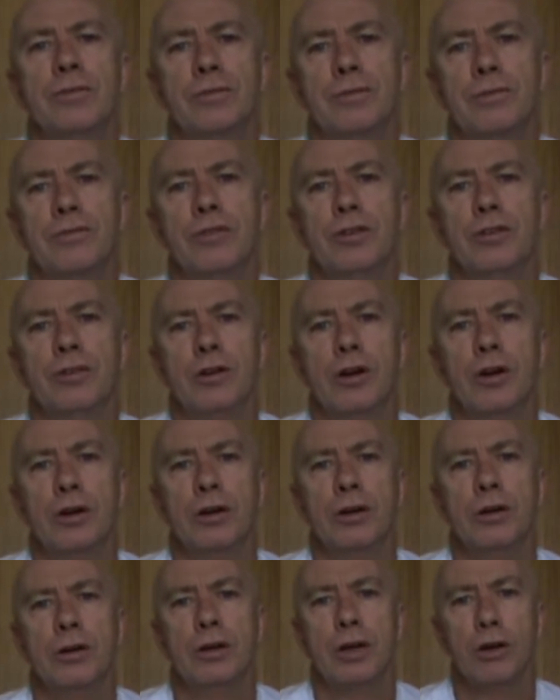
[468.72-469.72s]

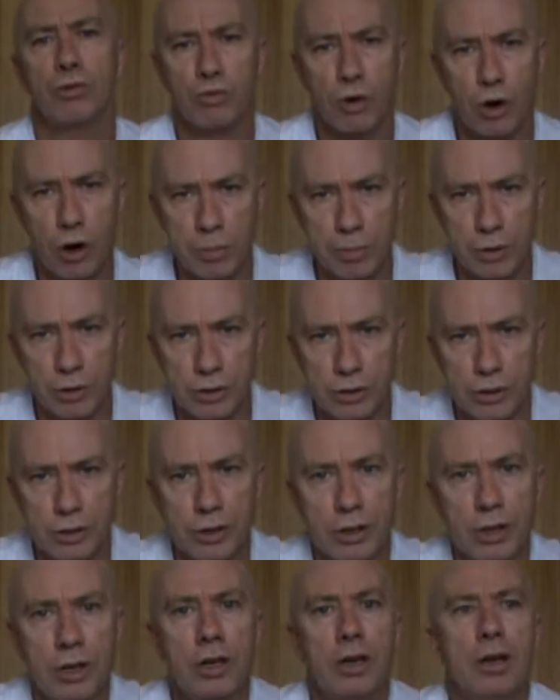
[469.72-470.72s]
for a riposte.
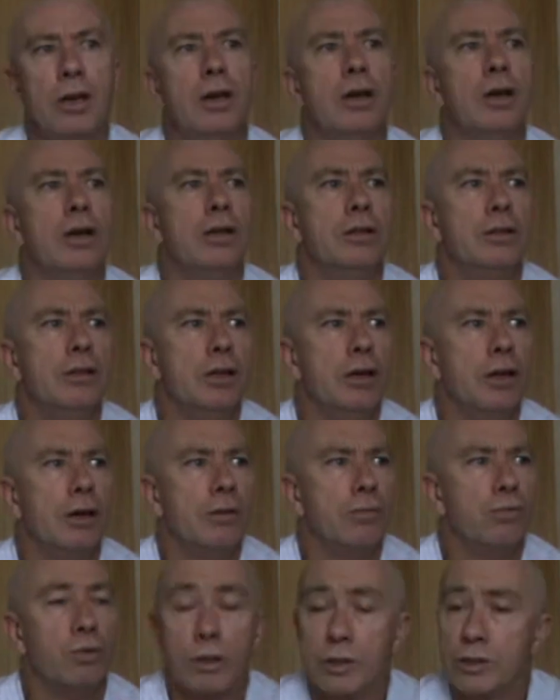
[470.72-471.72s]
Now,
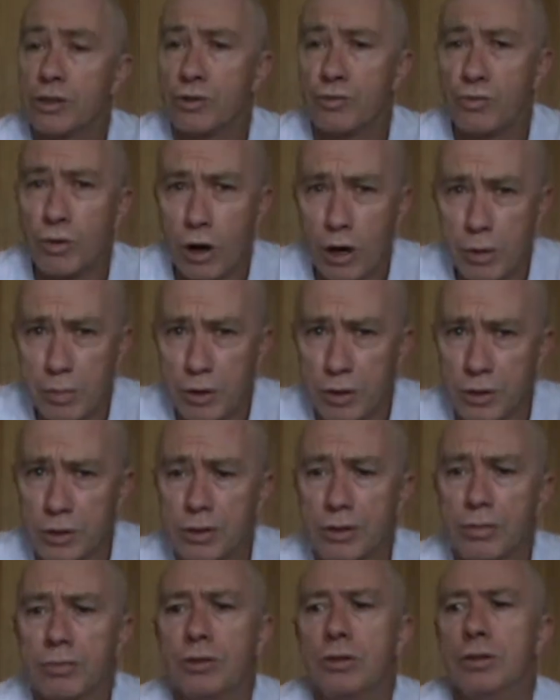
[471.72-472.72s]
what is a
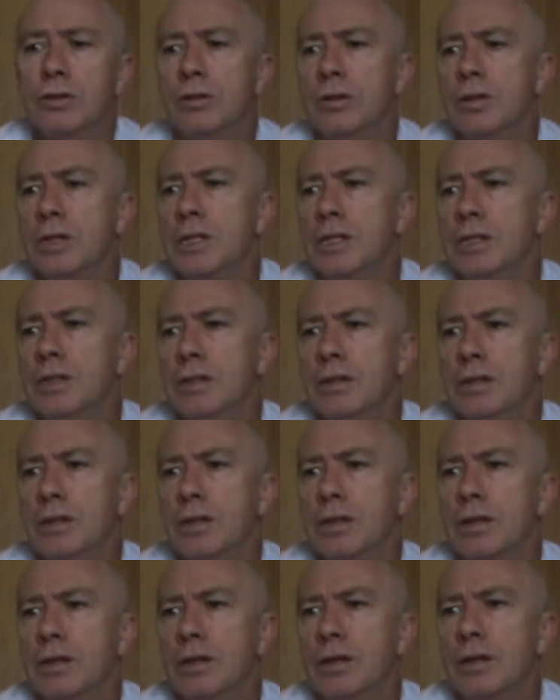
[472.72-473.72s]
riposte? Well,
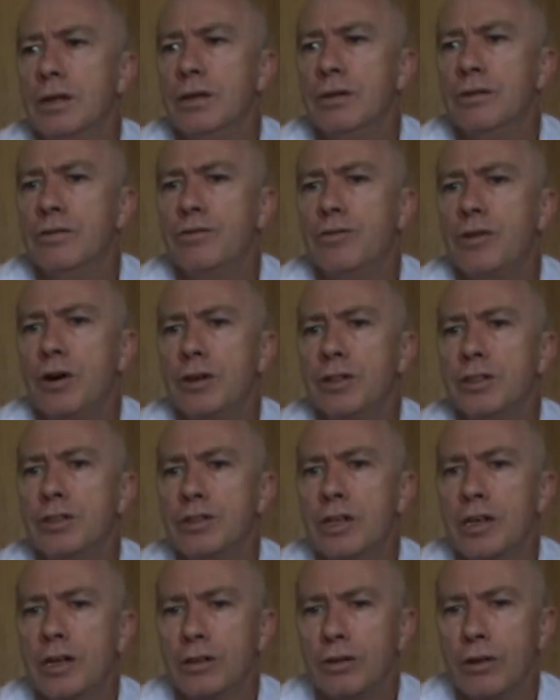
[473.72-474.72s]
in fighting
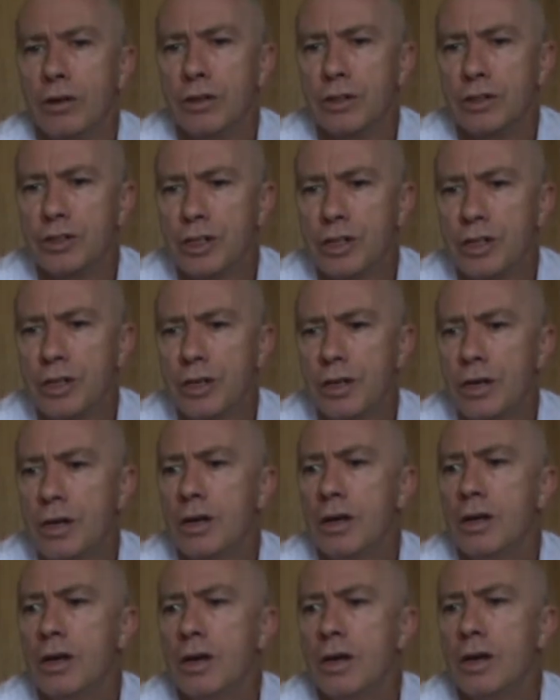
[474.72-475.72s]
technology,
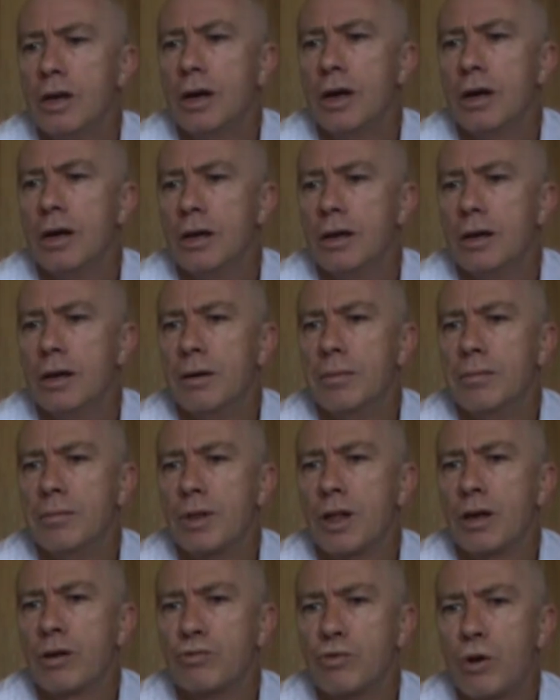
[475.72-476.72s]

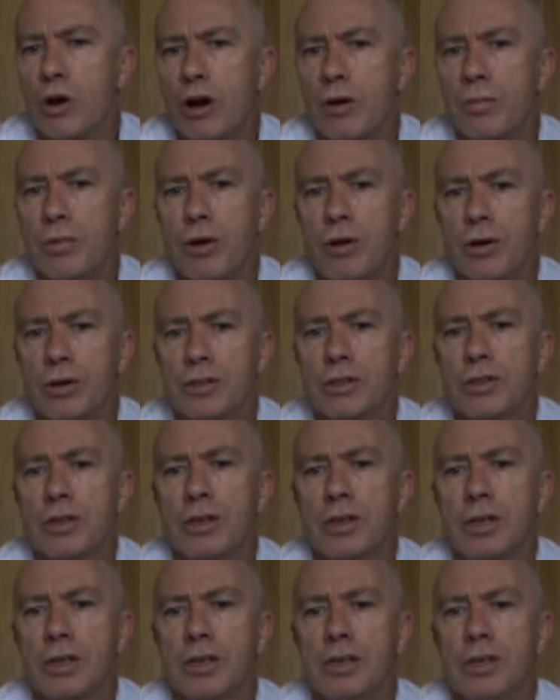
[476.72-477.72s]
a riposte
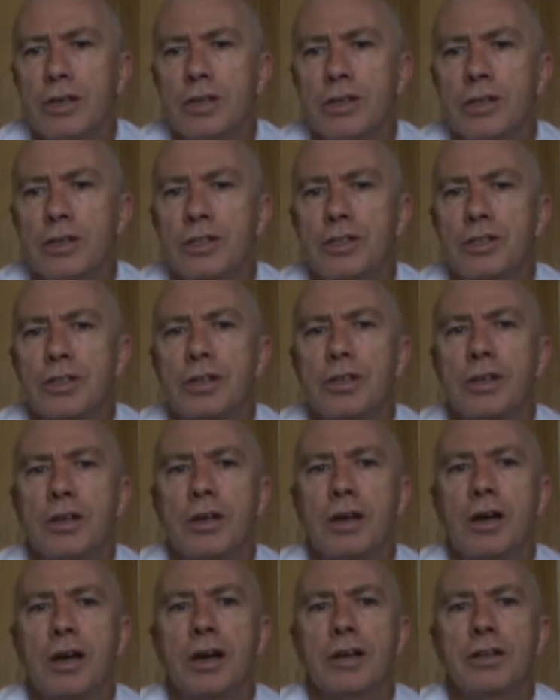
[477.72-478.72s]
is
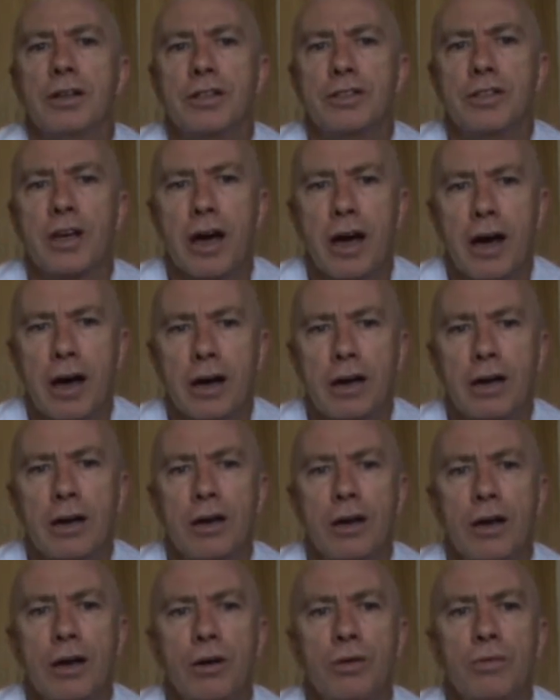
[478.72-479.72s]
an attack
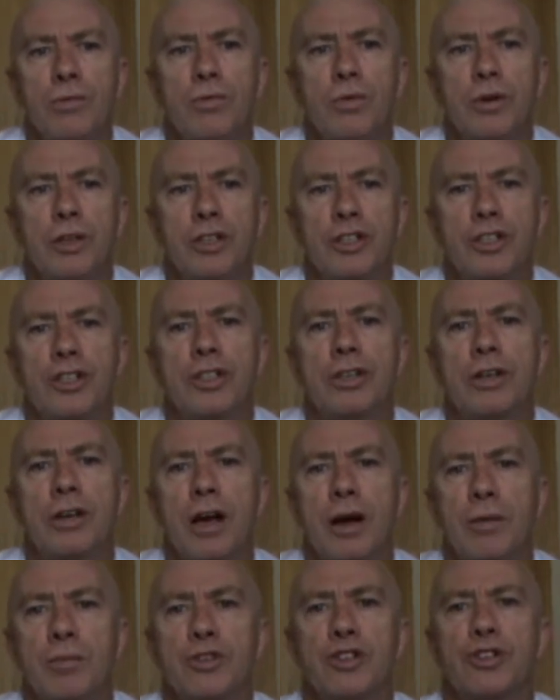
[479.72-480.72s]
which
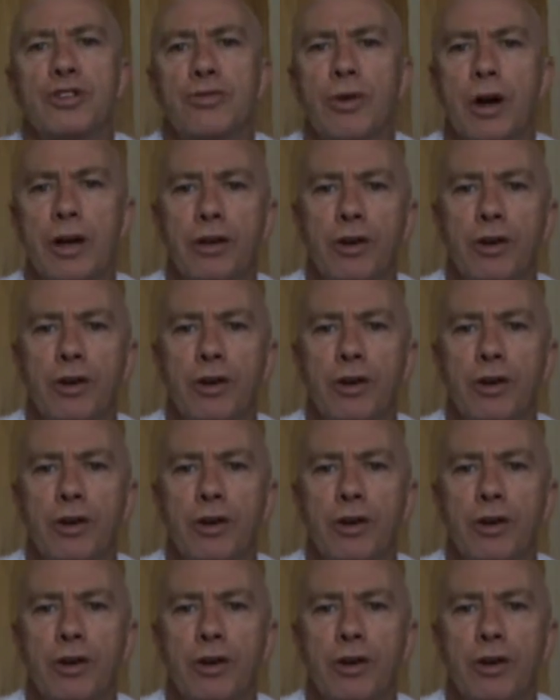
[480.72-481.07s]
comes straight